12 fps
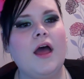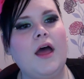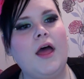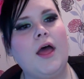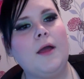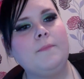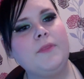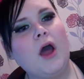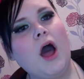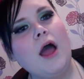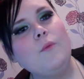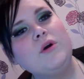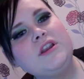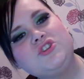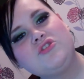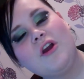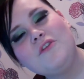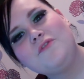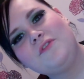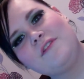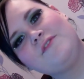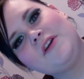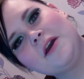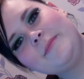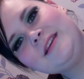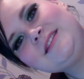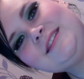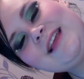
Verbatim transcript: Um, I won a trophy for coming